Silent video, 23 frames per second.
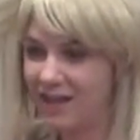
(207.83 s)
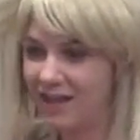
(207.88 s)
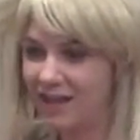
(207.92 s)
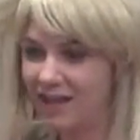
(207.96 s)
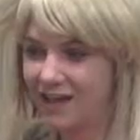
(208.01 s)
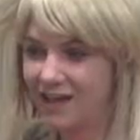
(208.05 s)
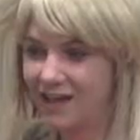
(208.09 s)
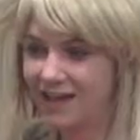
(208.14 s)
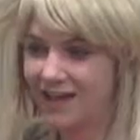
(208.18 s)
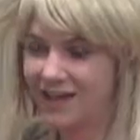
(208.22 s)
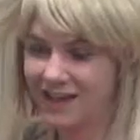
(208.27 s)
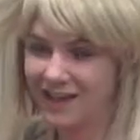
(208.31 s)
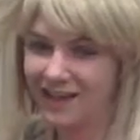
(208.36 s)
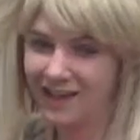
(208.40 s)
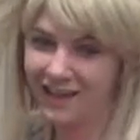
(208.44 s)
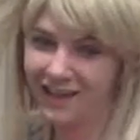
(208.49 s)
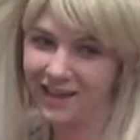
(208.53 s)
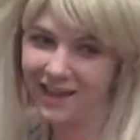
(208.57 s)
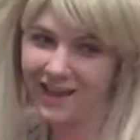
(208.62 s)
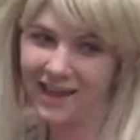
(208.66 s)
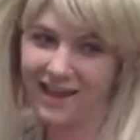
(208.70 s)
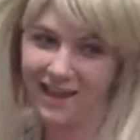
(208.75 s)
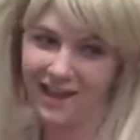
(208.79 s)
Well, thank you
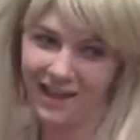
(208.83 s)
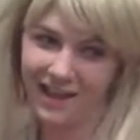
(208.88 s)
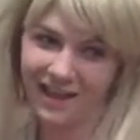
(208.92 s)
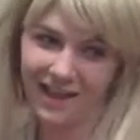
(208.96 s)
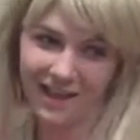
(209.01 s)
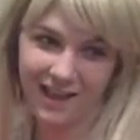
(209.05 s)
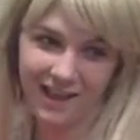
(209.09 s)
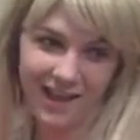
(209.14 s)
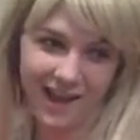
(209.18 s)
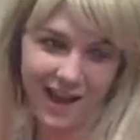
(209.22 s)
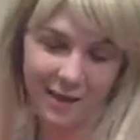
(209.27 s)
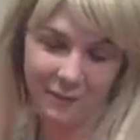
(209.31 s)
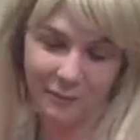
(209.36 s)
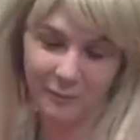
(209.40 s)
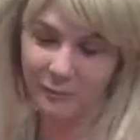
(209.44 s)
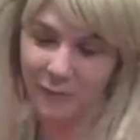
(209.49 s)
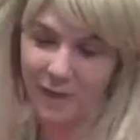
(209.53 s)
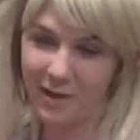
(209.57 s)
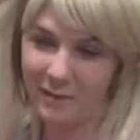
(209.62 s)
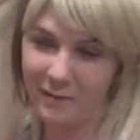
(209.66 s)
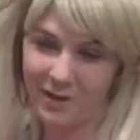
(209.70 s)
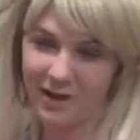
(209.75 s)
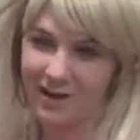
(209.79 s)
very much for your
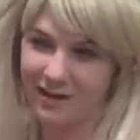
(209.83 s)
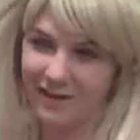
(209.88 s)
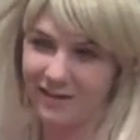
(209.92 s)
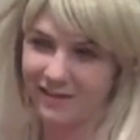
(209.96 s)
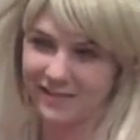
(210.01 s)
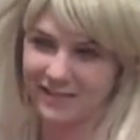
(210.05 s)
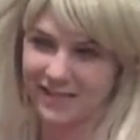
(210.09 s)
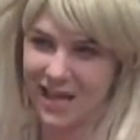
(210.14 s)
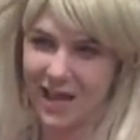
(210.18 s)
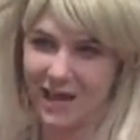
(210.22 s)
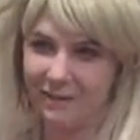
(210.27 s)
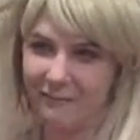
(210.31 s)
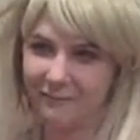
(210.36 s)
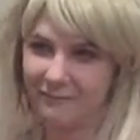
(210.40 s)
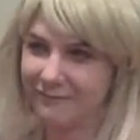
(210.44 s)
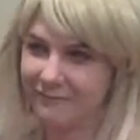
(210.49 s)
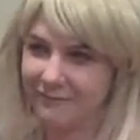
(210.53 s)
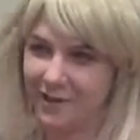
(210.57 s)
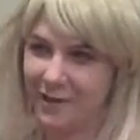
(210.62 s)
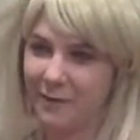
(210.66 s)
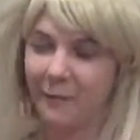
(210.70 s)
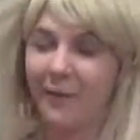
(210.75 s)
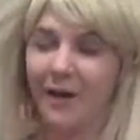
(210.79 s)
time. I wear it all the time.
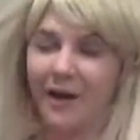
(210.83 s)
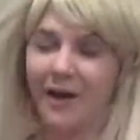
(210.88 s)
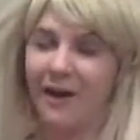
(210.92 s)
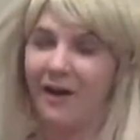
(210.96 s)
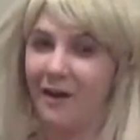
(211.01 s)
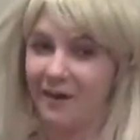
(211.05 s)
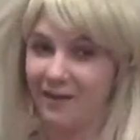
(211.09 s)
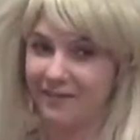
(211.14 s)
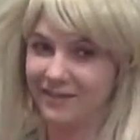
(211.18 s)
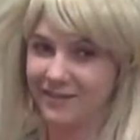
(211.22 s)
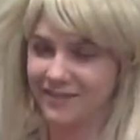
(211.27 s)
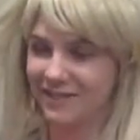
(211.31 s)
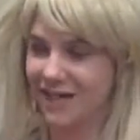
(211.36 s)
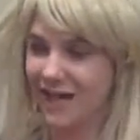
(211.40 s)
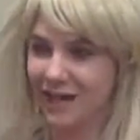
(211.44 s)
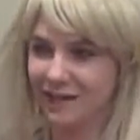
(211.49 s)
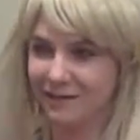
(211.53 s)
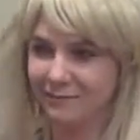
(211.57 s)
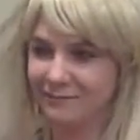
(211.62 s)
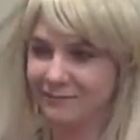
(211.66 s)
I wear it all the time.